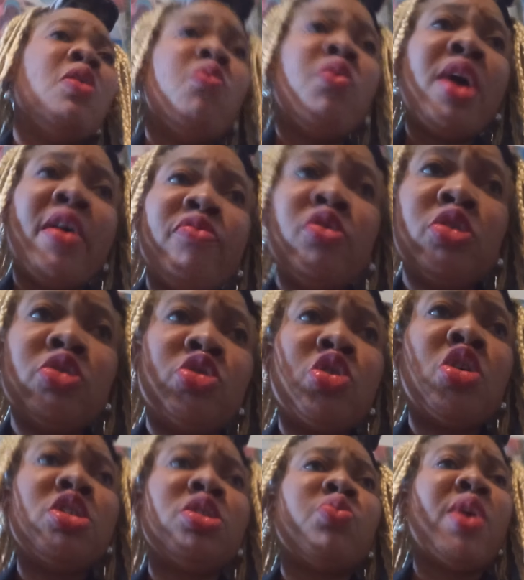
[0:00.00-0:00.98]
We have no
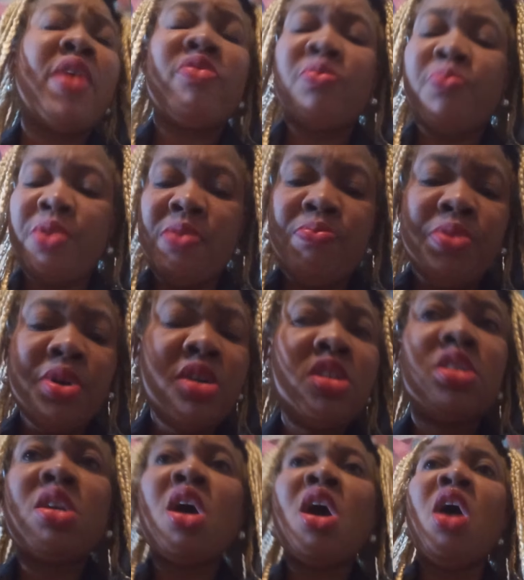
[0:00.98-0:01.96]
choice. We have to pay
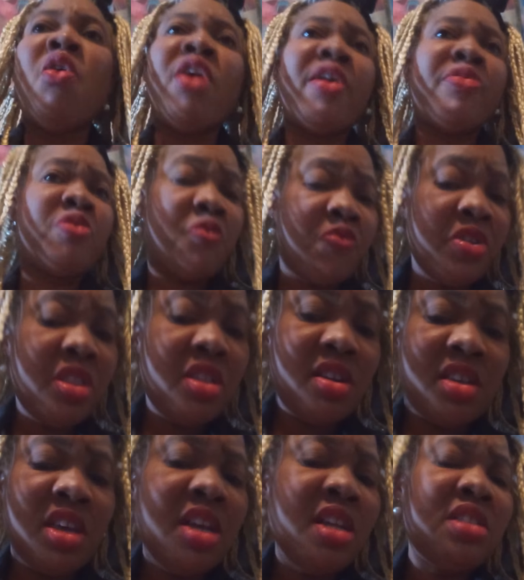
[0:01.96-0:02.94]
bills. We have to feed
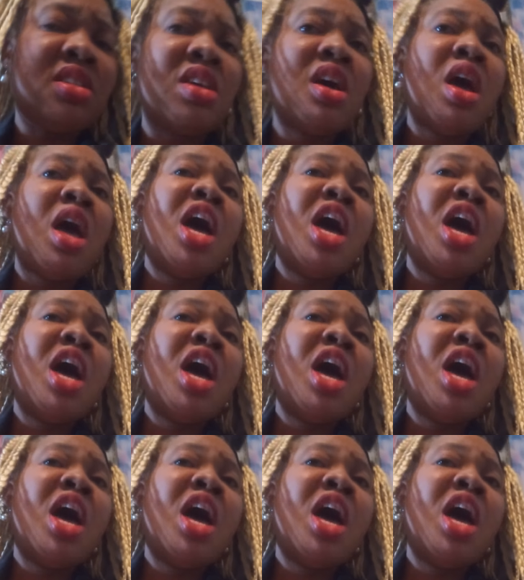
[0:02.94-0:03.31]
the kids.